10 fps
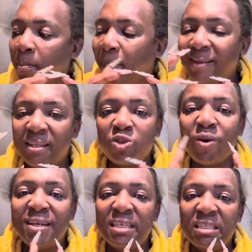But this
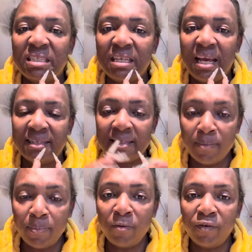one is a
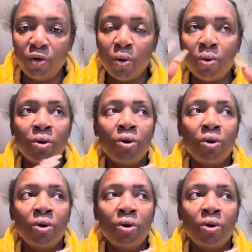simple video